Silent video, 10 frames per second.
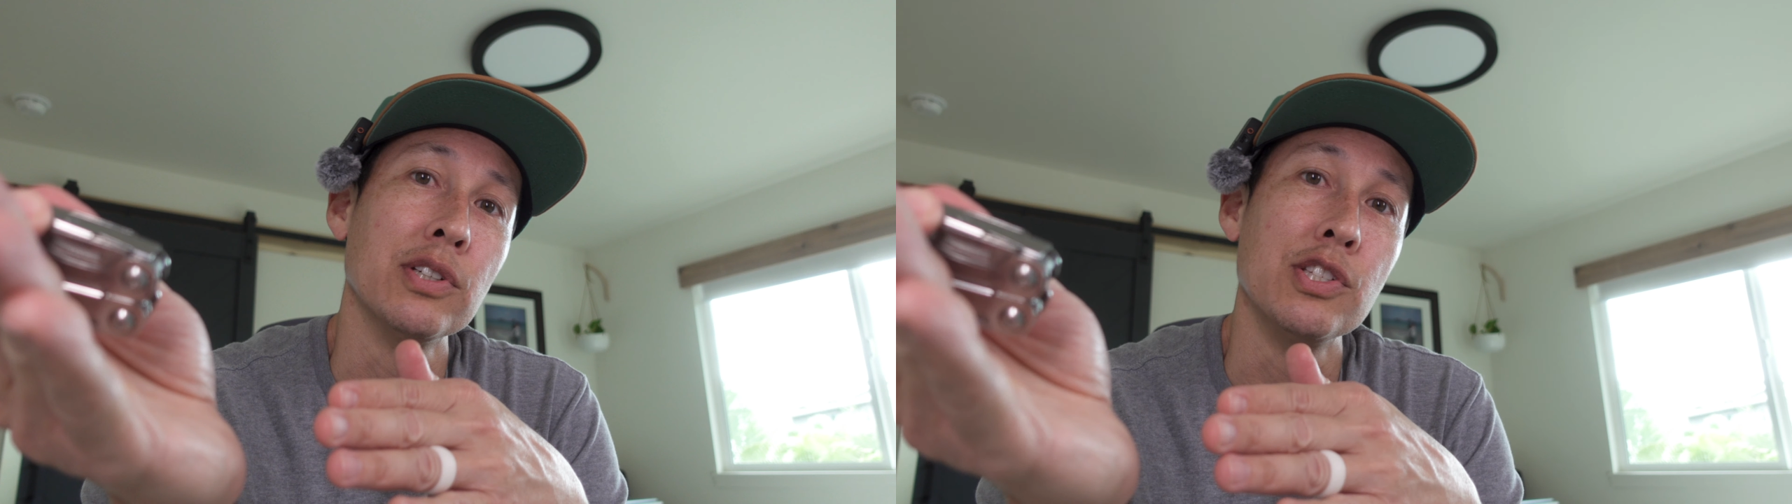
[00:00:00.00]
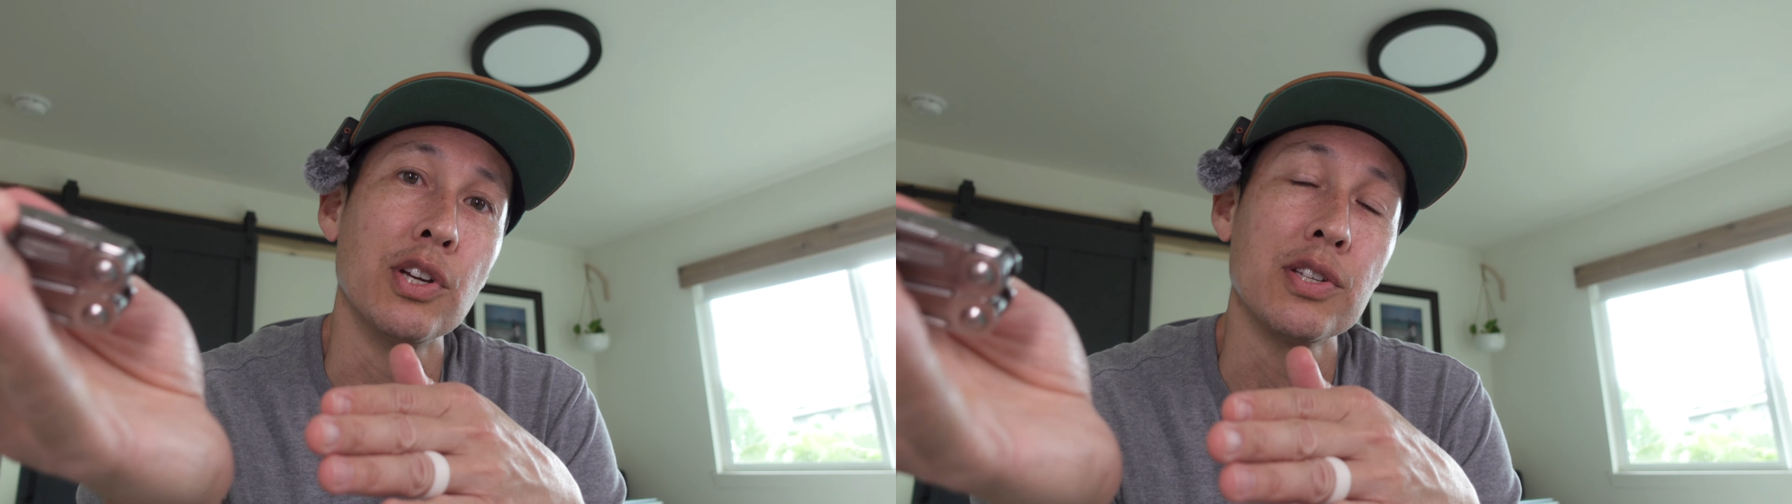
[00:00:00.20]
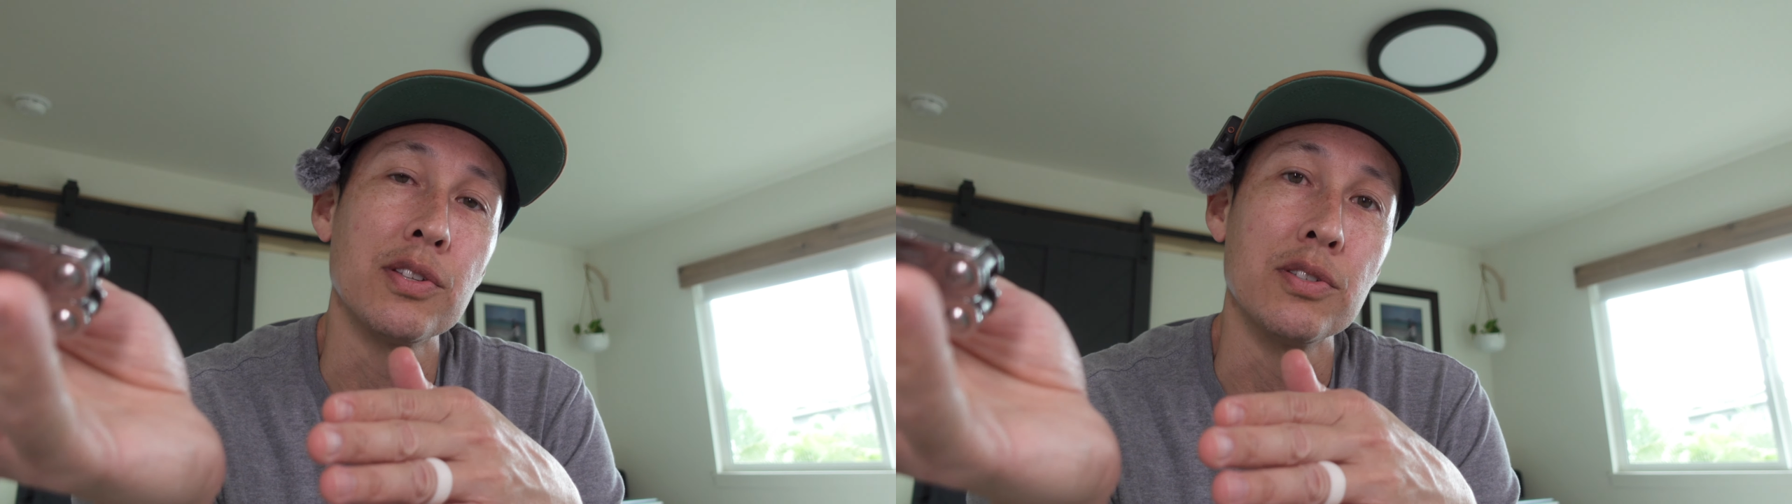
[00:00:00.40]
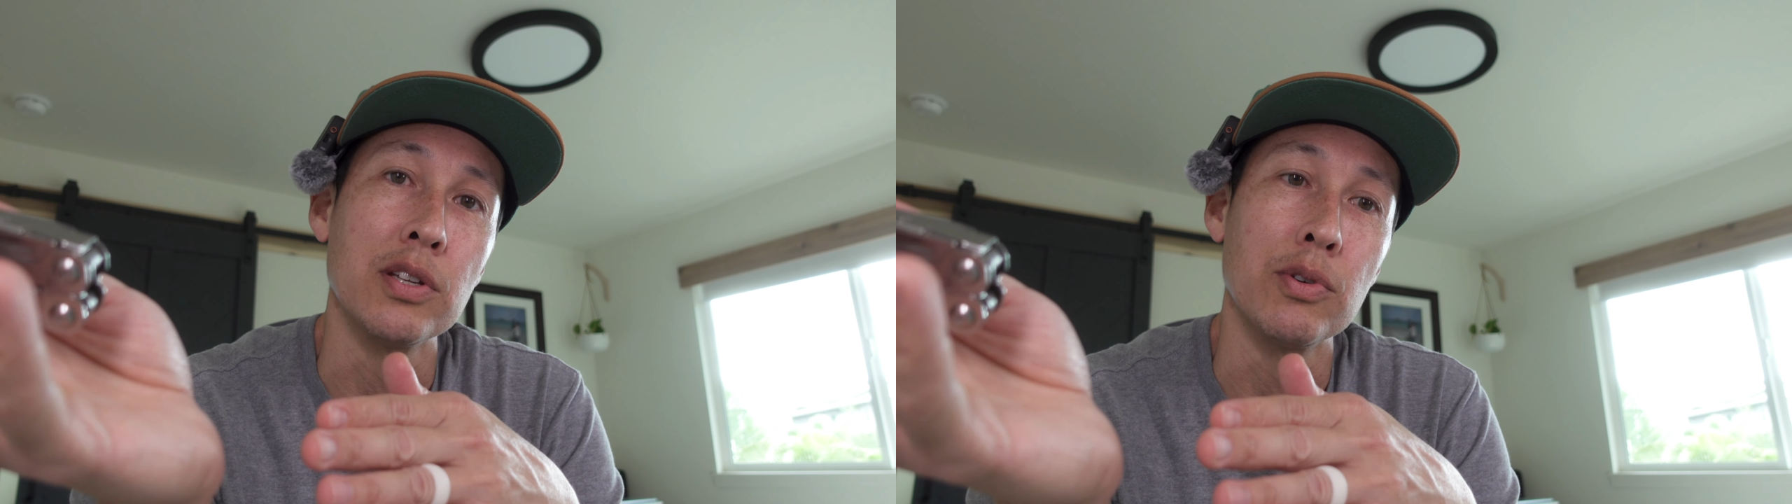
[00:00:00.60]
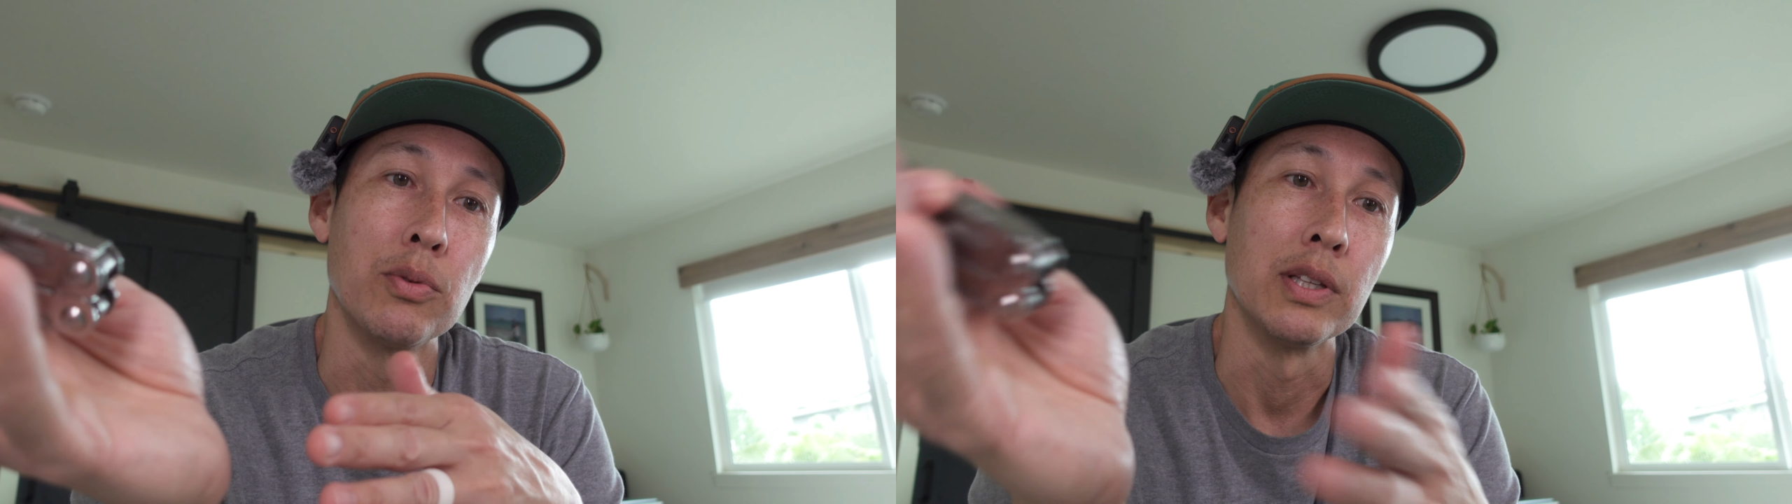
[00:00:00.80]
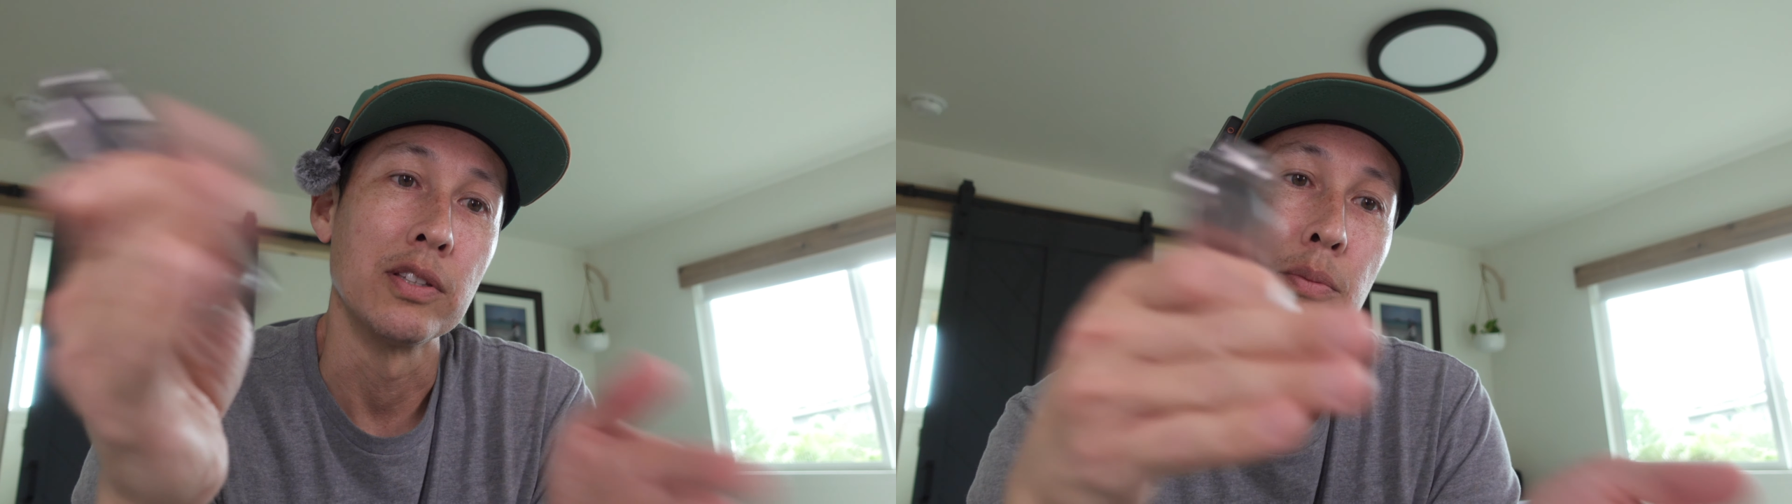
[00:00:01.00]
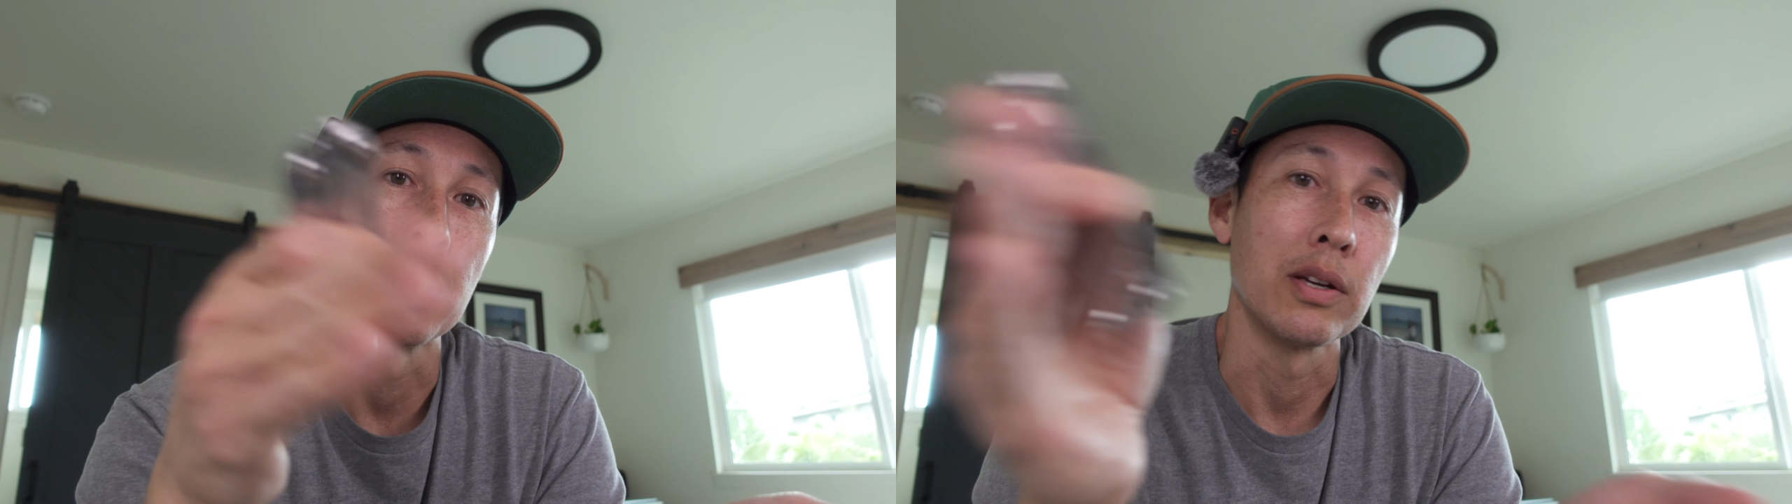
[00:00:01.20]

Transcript: adjust the ZV-1 to make